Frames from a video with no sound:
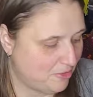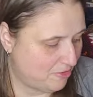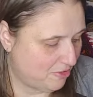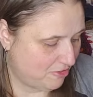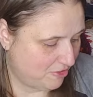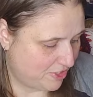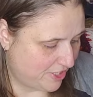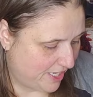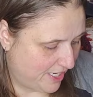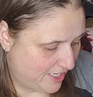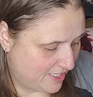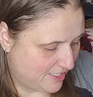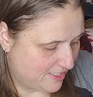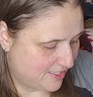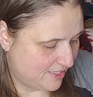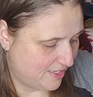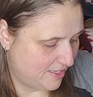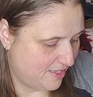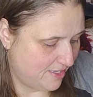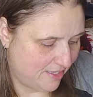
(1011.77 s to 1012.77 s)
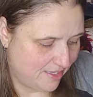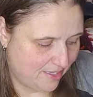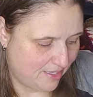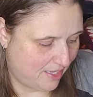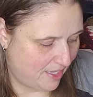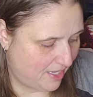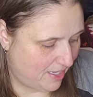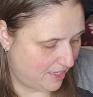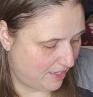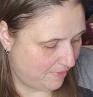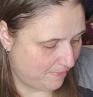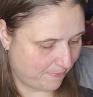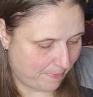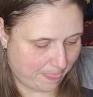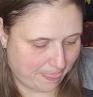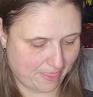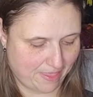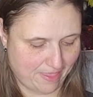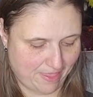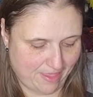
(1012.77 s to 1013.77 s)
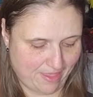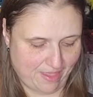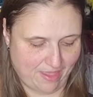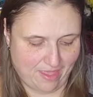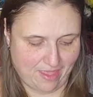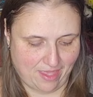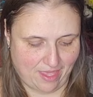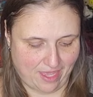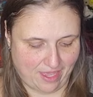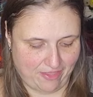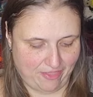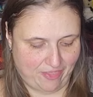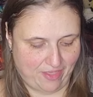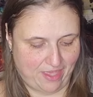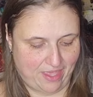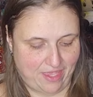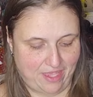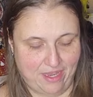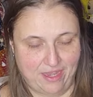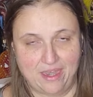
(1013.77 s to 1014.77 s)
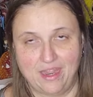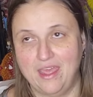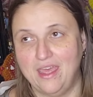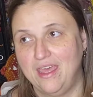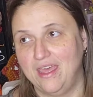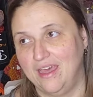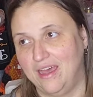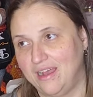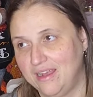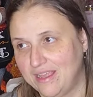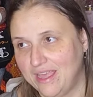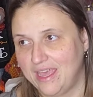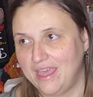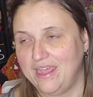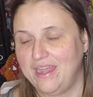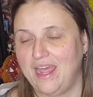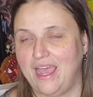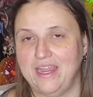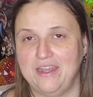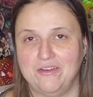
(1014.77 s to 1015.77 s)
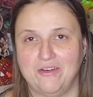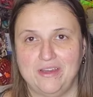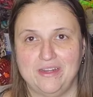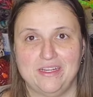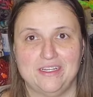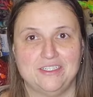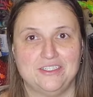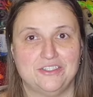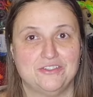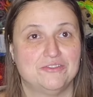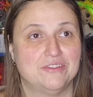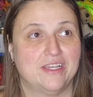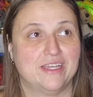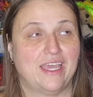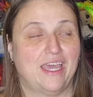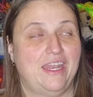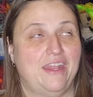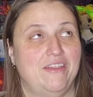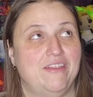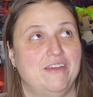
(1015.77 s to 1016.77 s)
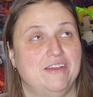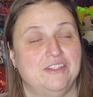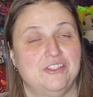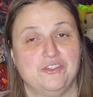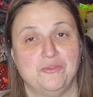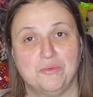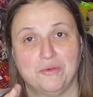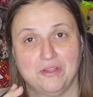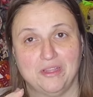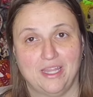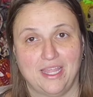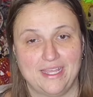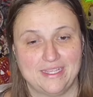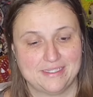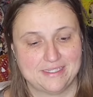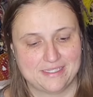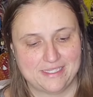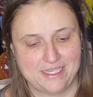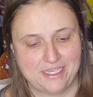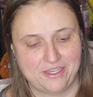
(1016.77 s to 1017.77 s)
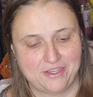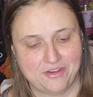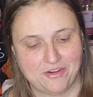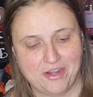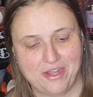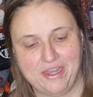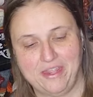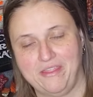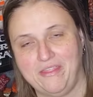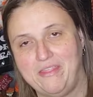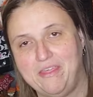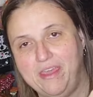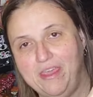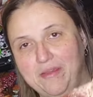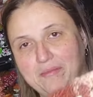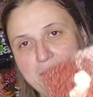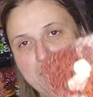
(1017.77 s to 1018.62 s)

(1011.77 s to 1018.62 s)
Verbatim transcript: crochets. Um, and then again, I know I didn't do like anything super lacy or anything,